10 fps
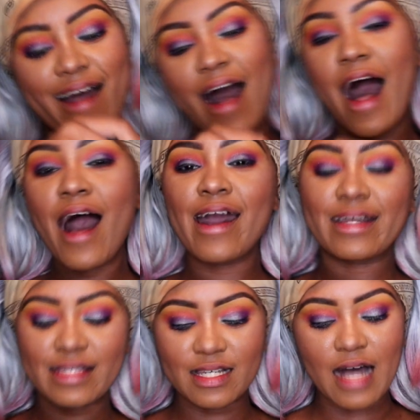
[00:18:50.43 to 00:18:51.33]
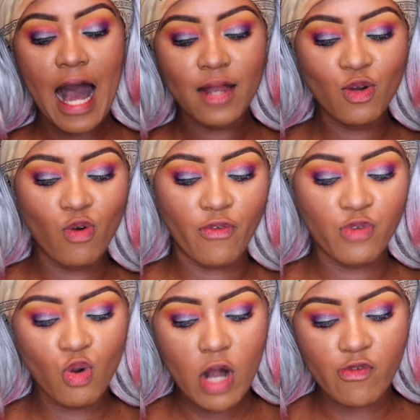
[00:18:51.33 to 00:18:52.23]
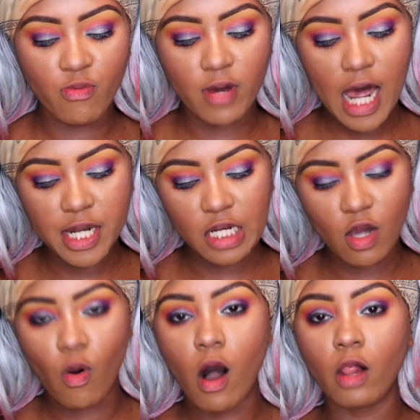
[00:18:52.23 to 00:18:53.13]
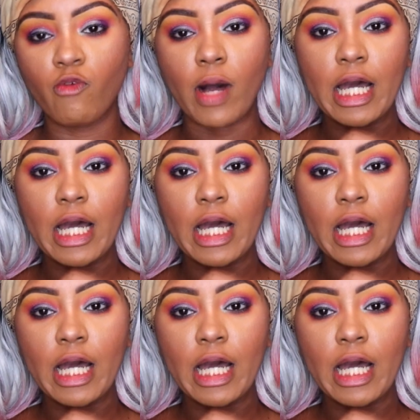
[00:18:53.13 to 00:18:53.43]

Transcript: I knew a few of them, but I didn't know all of them.